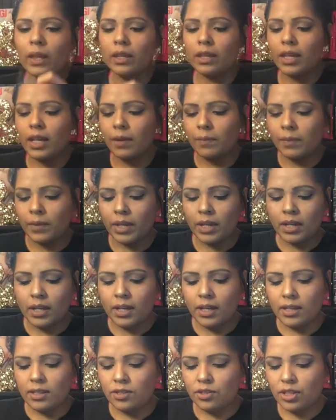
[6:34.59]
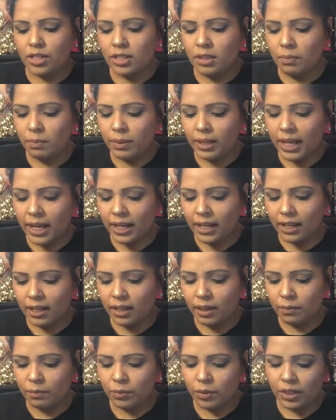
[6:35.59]
yeah, it's just a black
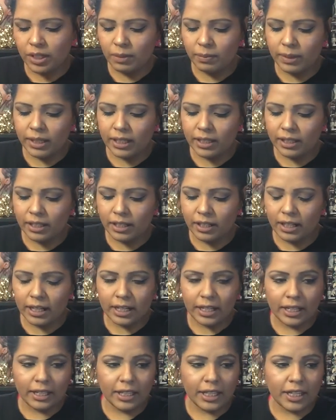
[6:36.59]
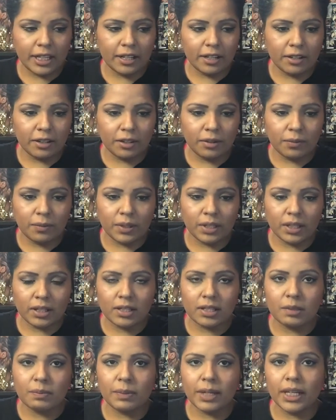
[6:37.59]
beauty blender, and I needed a new one
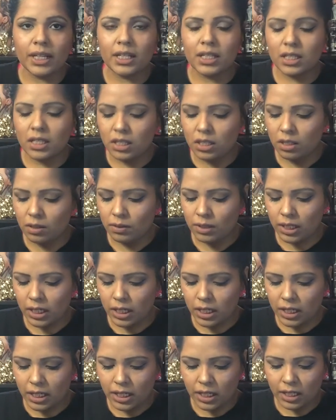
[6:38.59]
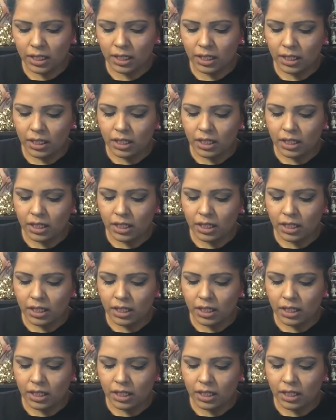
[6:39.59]
because mine is so dirty.